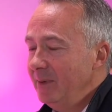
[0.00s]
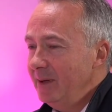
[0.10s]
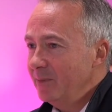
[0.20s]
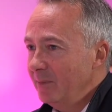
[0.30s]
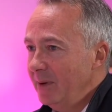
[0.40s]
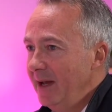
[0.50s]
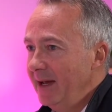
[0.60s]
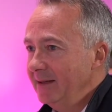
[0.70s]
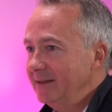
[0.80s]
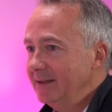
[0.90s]

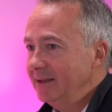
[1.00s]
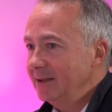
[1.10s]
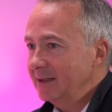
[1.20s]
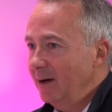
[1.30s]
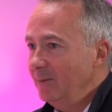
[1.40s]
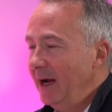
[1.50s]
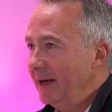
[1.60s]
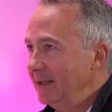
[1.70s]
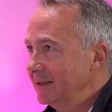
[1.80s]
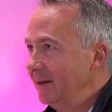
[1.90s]
prepared to just go
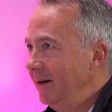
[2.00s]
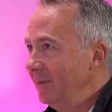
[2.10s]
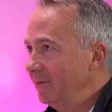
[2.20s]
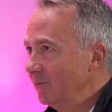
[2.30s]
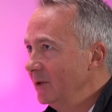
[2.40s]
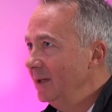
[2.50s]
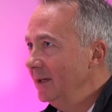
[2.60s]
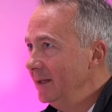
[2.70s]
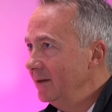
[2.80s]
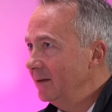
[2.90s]
back in time and
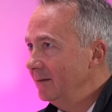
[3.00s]
really,